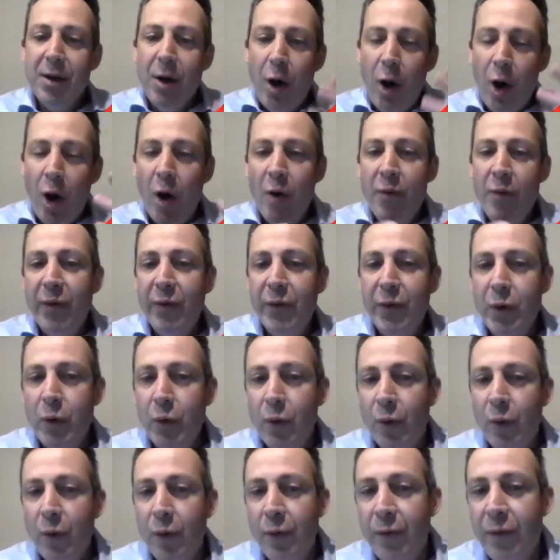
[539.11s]

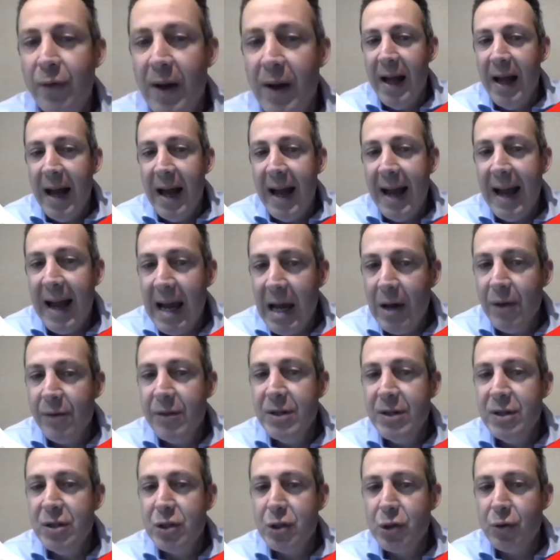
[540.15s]
overview of how the
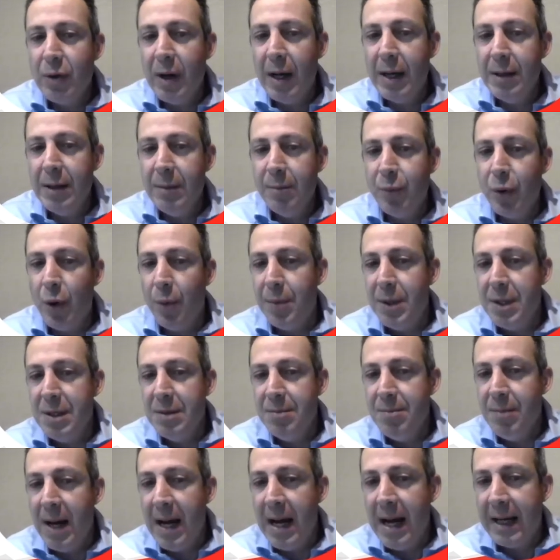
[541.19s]
Australian property
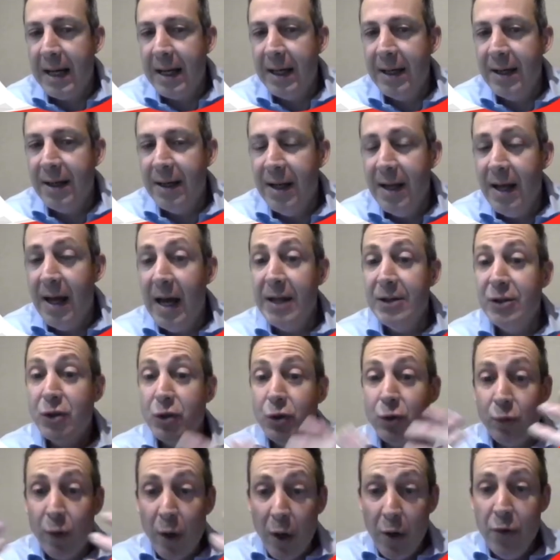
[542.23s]
market has
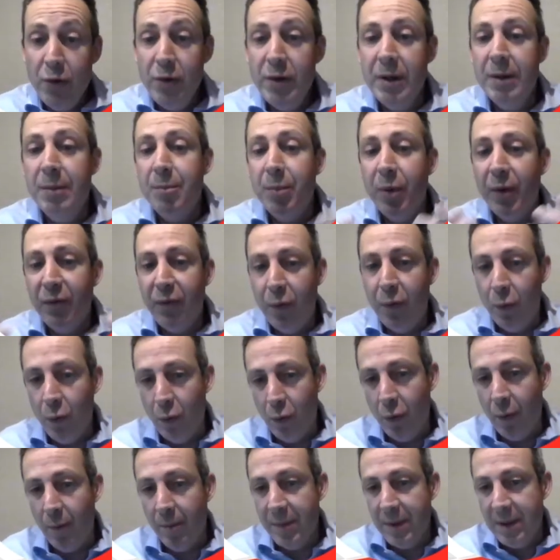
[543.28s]
grown and
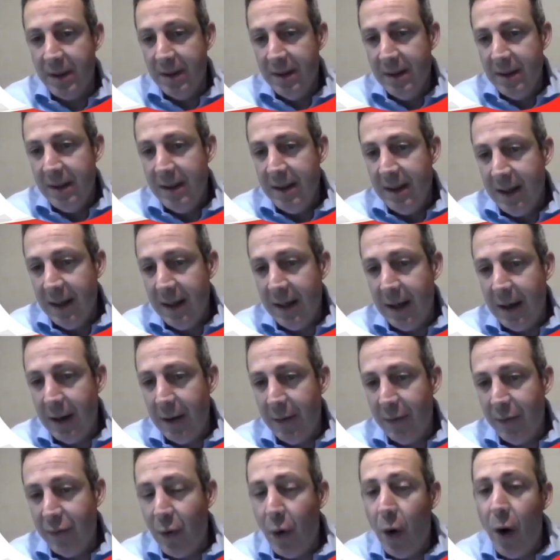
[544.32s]
performed
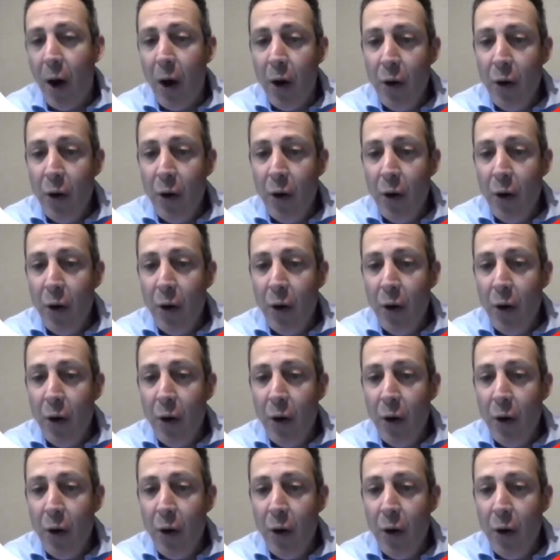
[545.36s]
for